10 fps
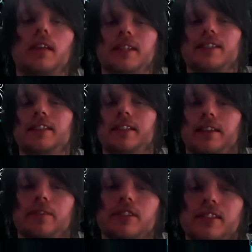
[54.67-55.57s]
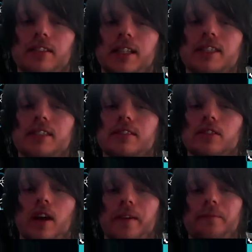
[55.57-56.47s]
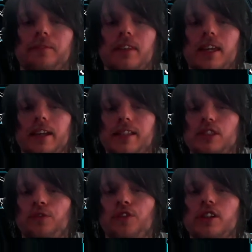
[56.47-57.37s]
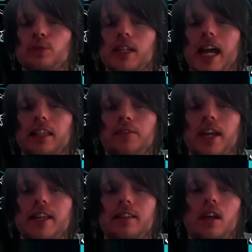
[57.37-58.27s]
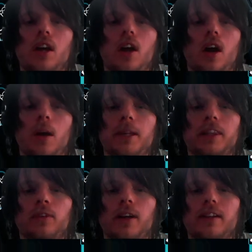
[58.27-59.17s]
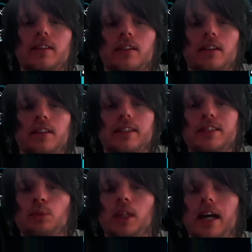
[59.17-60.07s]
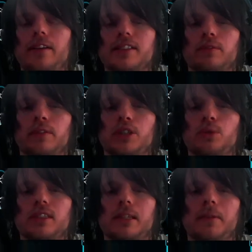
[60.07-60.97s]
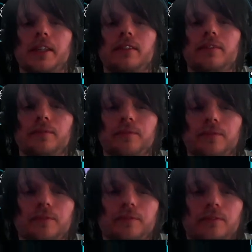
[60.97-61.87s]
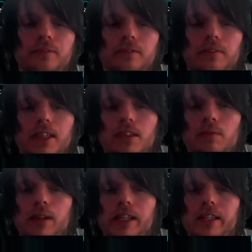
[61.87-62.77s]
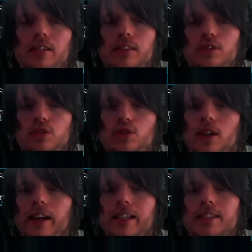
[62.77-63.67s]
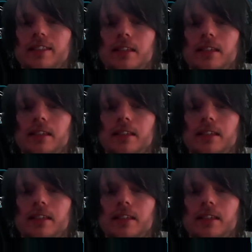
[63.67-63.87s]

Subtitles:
exceed it. So let's start. Okay, so first we're going to activate our Bethor. This will allow us to ritual summon. We're going to target to